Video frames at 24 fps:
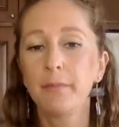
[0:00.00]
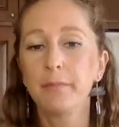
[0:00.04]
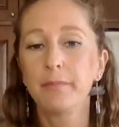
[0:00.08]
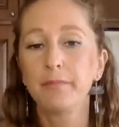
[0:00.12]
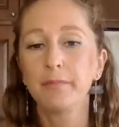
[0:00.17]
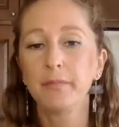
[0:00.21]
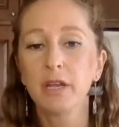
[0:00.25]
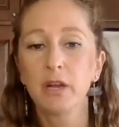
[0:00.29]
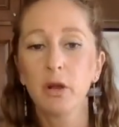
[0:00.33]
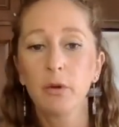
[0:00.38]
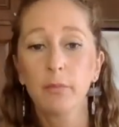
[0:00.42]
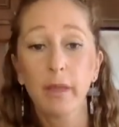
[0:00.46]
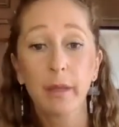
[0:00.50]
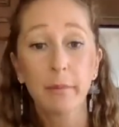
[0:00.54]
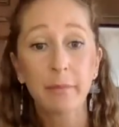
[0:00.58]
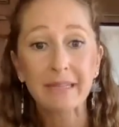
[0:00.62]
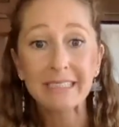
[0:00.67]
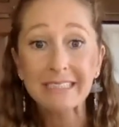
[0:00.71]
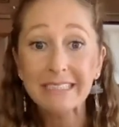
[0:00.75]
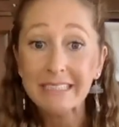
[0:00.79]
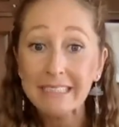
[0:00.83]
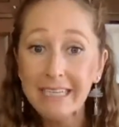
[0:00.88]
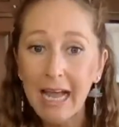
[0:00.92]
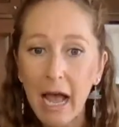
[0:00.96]
you know, maybe
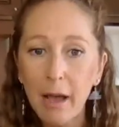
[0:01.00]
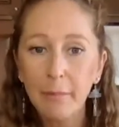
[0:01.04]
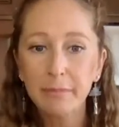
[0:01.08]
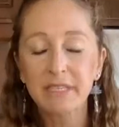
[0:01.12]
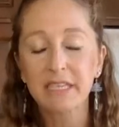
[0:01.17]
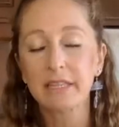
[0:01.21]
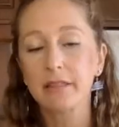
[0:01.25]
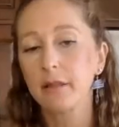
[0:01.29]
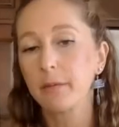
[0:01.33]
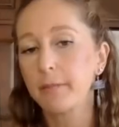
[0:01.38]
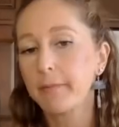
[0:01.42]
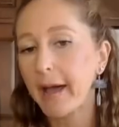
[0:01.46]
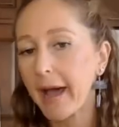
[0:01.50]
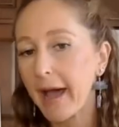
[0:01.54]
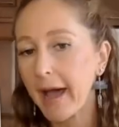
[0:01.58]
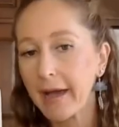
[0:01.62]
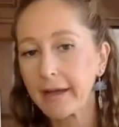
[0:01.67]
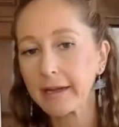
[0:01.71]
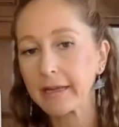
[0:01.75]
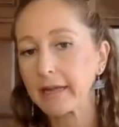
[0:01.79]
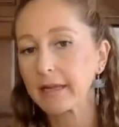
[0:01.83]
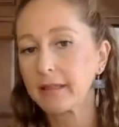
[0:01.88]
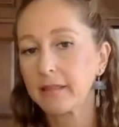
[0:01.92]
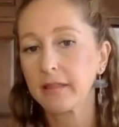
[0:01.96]
stabbed in the
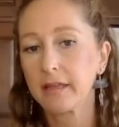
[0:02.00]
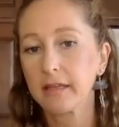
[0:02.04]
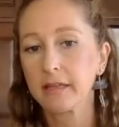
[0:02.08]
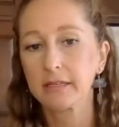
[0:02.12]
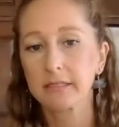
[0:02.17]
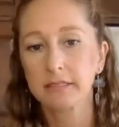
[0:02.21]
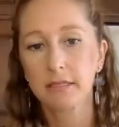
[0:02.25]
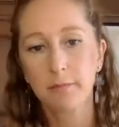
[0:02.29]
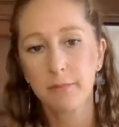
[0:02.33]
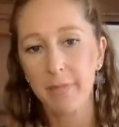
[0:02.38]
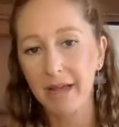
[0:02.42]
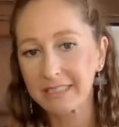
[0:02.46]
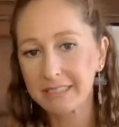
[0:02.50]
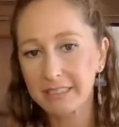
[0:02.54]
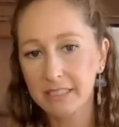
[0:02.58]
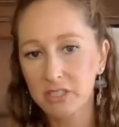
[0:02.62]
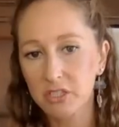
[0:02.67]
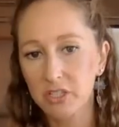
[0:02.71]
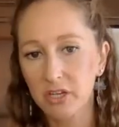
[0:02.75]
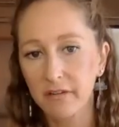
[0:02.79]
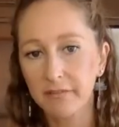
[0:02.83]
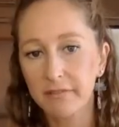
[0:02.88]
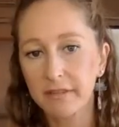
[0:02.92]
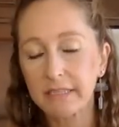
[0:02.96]
back, I think is a
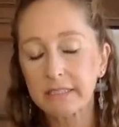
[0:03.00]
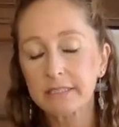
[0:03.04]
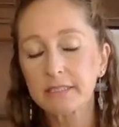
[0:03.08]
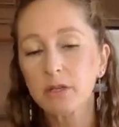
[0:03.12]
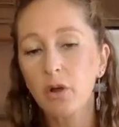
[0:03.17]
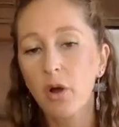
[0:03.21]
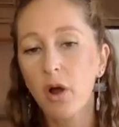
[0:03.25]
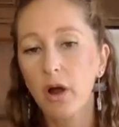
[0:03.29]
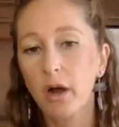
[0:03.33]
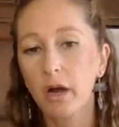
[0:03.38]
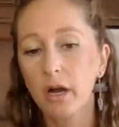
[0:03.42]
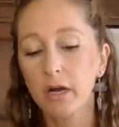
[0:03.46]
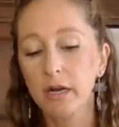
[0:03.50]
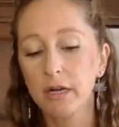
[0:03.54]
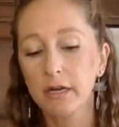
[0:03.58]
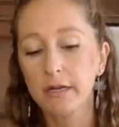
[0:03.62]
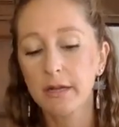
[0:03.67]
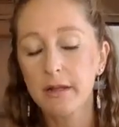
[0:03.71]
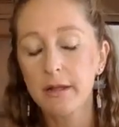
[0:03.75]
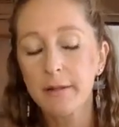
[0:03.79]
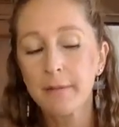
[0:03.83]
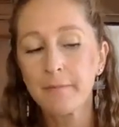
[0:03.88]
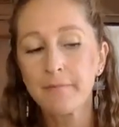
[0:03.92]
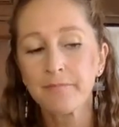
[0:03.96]
message of this
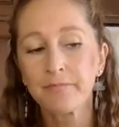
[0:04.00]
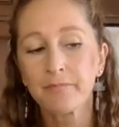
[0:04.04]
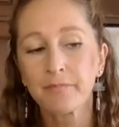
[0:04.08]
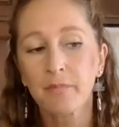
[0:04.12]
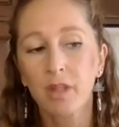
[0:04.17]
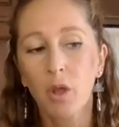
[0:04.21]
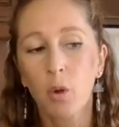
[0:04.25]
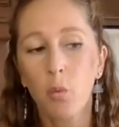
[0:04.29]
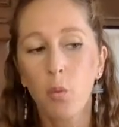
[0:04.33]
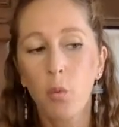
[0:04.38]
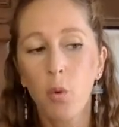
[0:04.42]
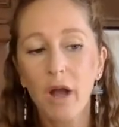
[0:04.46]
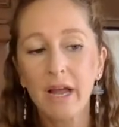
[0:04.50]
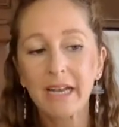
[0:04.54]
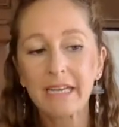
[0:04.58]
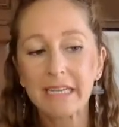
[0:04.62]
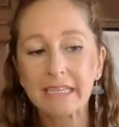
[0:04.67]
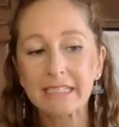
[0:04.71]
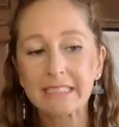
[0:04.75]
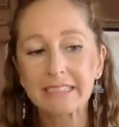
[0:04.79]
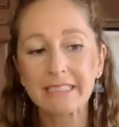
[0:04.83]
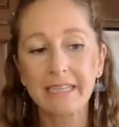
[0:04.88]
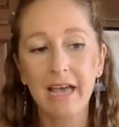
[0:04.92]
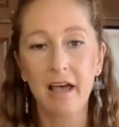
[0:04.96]
card. What
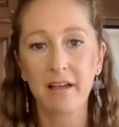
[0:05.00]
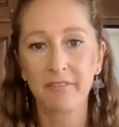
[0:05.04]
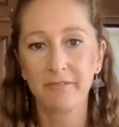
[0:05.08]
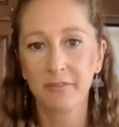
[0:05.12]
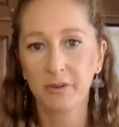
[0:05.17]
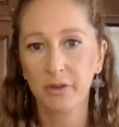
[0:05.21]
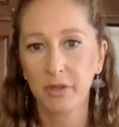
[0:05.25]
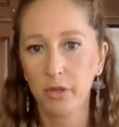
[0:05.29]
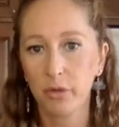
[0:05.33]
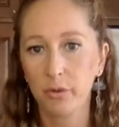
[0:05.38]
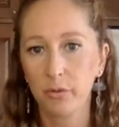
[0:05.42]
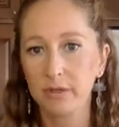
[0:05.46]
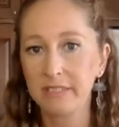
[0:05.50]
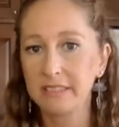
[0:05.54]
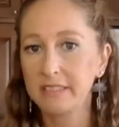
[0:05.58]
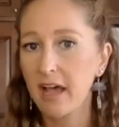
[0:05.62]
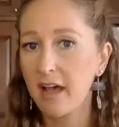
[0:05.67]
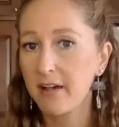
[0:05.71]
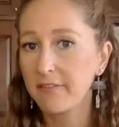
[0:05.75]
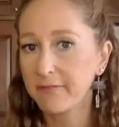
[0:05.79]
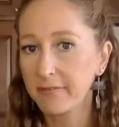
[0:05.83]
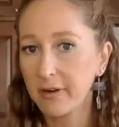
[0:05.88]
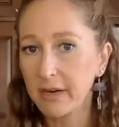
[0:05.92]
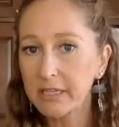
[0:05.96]
is that for you? Is
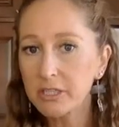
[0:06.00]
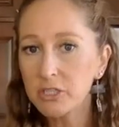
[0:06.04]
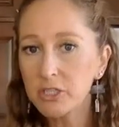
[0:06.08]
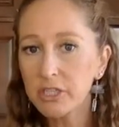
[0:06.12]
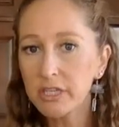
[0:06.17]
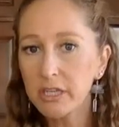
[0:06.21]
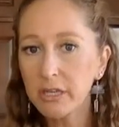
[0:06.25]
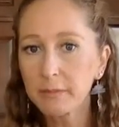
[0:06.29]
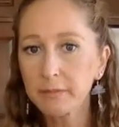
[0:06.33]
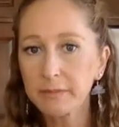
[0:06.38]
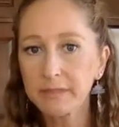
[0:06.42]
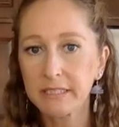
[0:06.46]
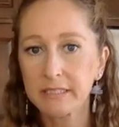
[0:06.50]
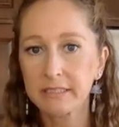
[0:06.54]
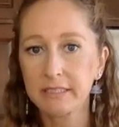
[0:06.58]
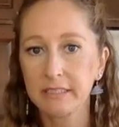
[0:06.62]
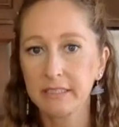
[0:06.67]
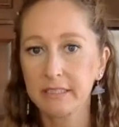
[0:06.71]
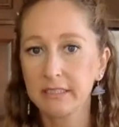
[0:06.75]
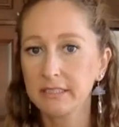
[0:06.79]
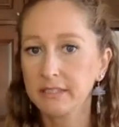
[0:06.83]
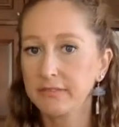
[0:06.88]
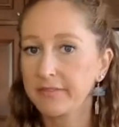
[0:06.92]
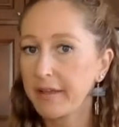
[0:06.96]
that friendships? Is
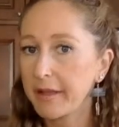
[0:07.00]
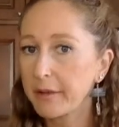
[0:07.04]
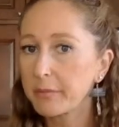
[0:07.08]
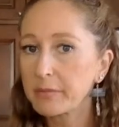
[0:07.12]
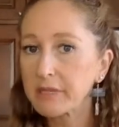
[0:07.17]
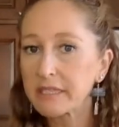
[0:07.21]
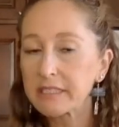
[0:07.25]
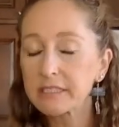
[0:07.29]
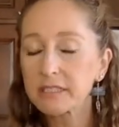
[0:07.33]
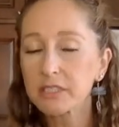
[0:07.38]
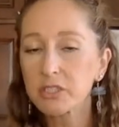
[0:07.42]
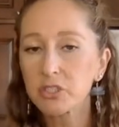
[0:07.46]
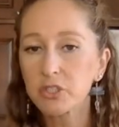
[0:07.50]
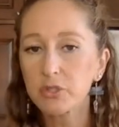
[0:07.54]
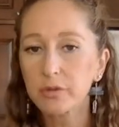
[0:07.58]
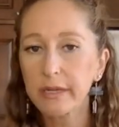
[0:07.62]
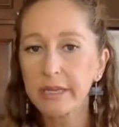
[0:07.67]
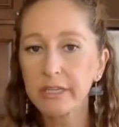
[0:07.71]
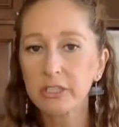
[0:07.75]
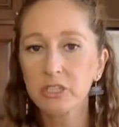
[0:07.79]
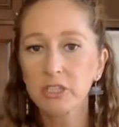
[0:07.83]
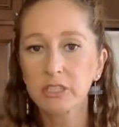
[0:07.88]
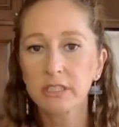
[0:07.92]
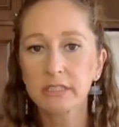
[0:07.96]
this family
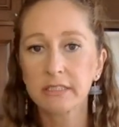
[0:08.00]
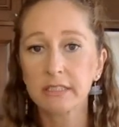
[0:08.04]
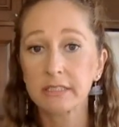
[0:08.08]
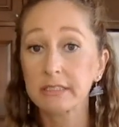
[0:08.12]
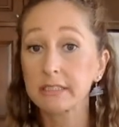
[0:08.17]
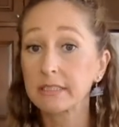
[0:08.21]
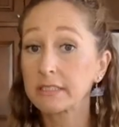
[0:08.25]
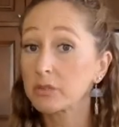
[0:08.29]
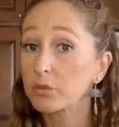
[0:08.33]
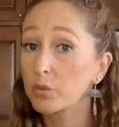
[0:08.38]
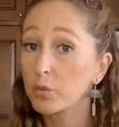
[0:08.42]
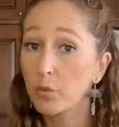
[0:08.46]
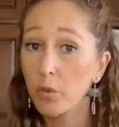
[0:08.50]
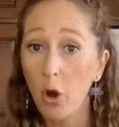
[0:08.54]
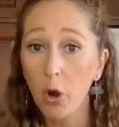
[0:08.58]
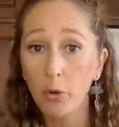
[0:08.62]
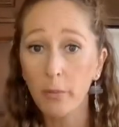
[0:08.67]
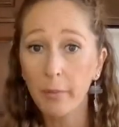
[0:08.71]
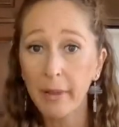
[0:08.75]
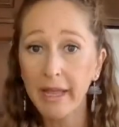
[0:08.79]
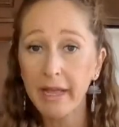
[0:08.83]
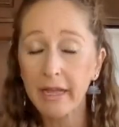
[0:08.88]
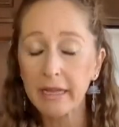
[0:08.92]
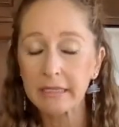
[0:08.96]
situations? Is this
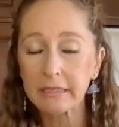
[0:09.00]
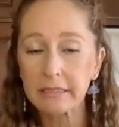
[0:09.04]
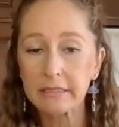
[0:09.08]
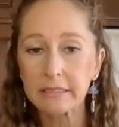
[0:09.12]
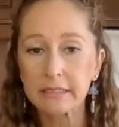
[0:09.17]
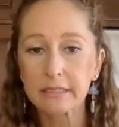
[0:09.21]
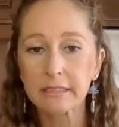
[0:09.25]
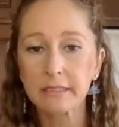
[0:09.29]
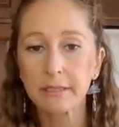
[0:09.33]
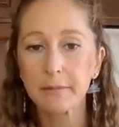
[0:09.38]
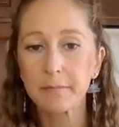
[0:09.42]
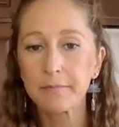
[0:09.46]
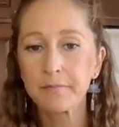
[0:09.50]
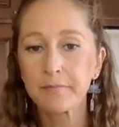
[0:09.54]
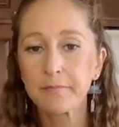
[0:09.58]
romance?